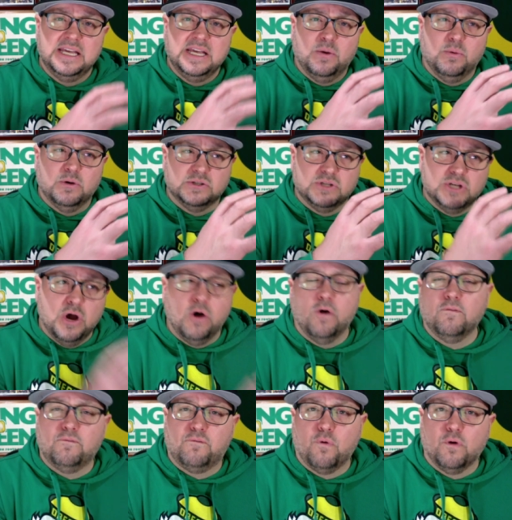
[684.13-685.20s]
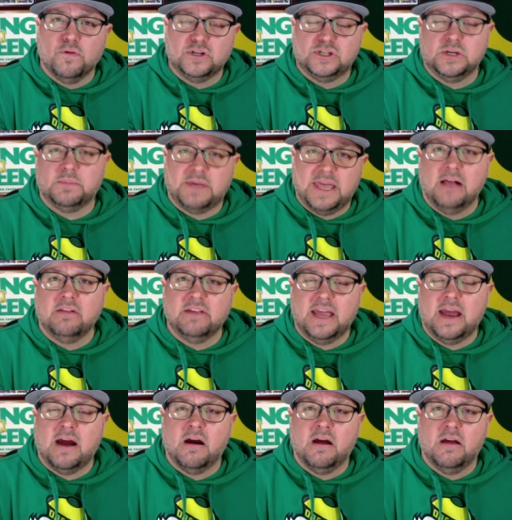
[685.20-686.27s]
was known for the Chip Kelly
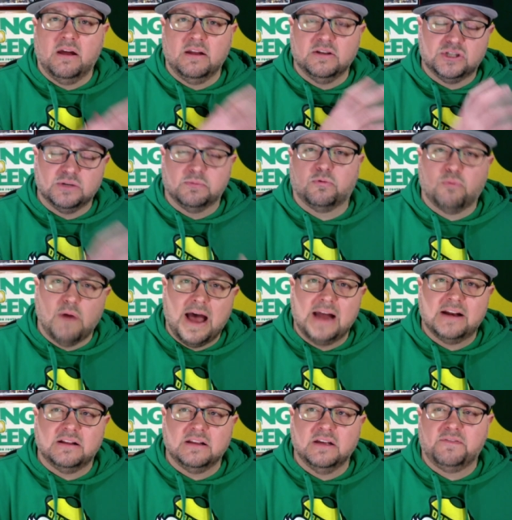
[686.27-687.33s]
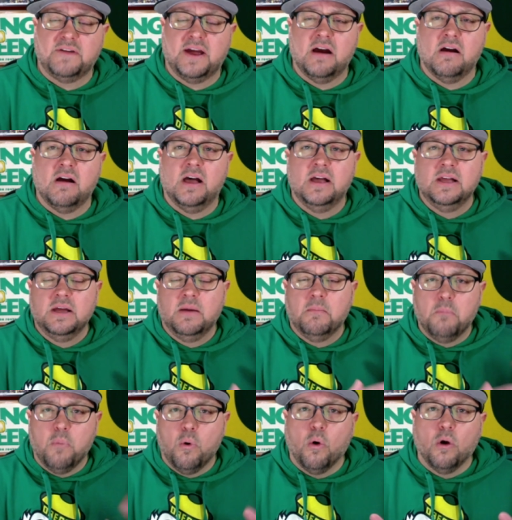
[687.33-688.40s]
era and Jim Radcliffe era
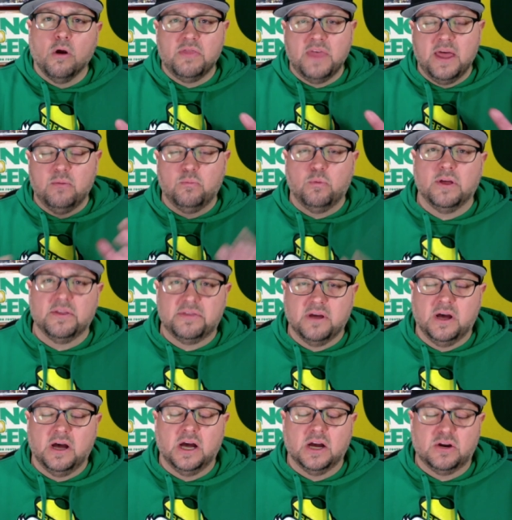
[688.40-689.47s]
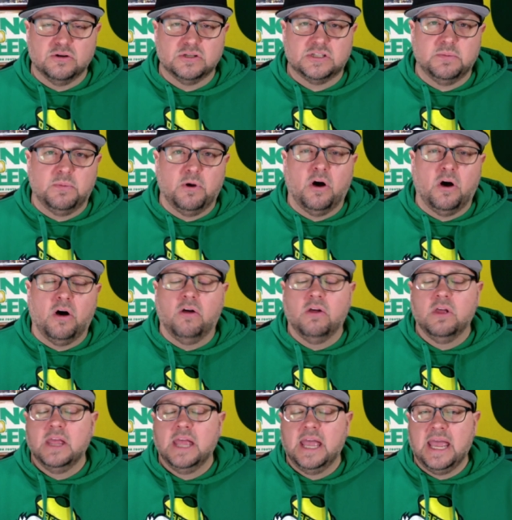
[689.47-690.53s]
more than with uh, Cristobal
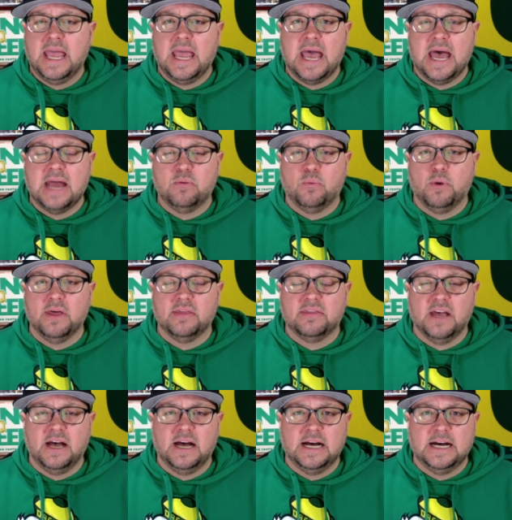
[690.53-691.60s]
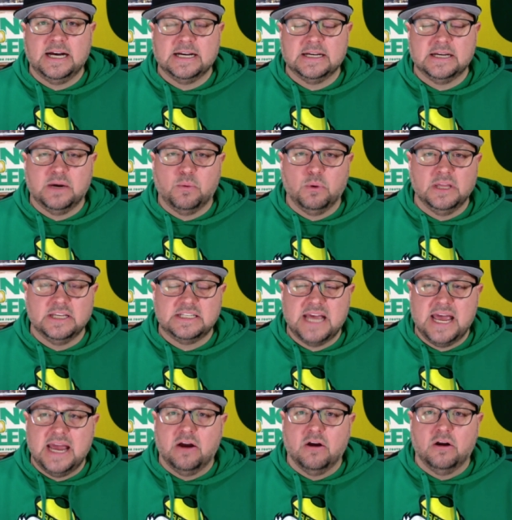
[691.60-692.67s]
and with uh, uh Willie
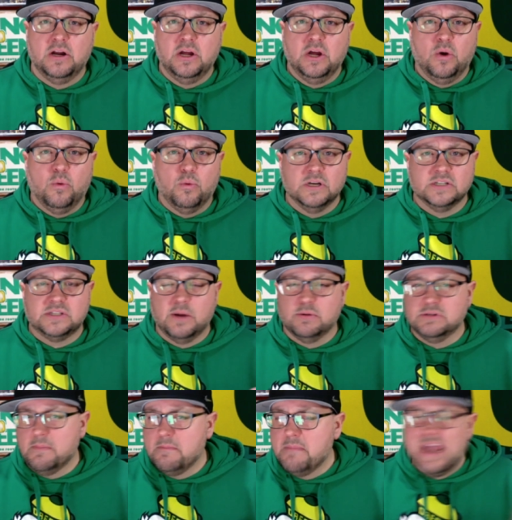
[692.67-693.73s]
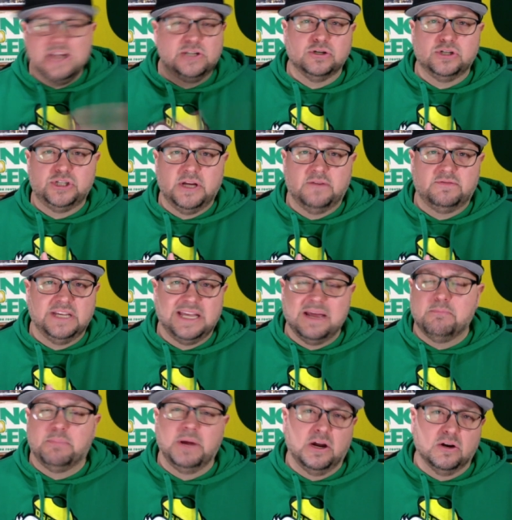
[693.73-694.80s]
Taggart was there was a major shift to
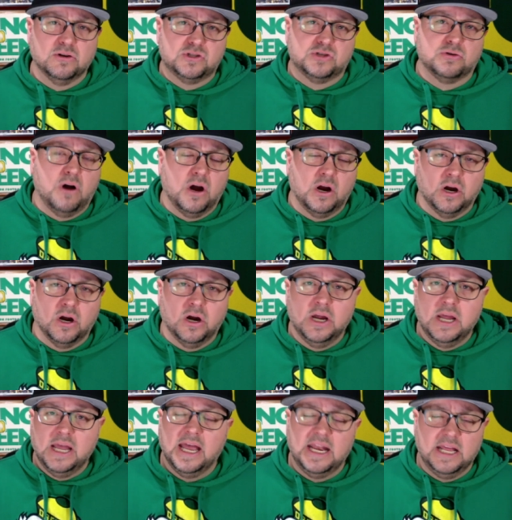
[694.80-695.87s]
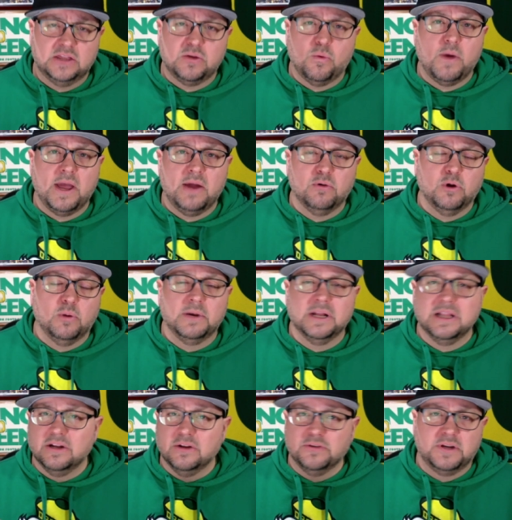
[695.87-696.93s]
get bigger, stronger, and hit the weight room in a
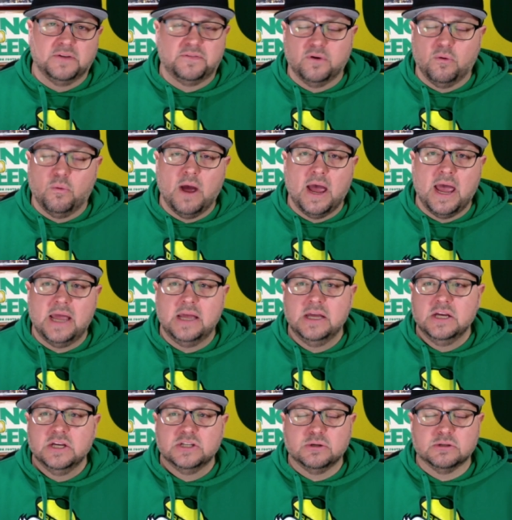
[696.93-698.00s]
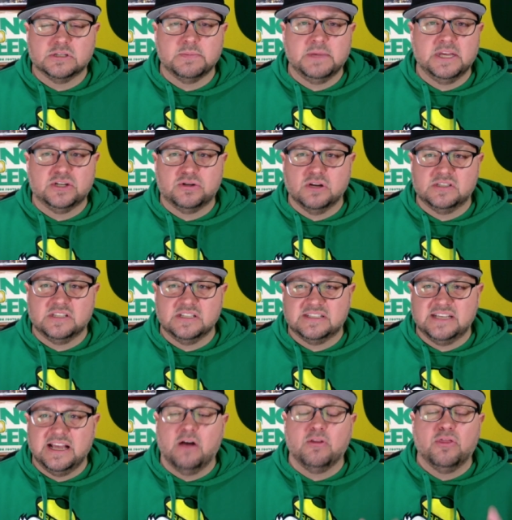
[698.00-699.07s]
little different way. So it's going to be interesting to
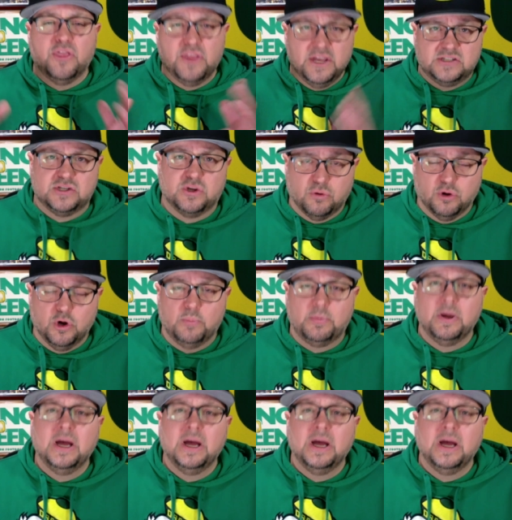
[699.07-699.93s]
see how this group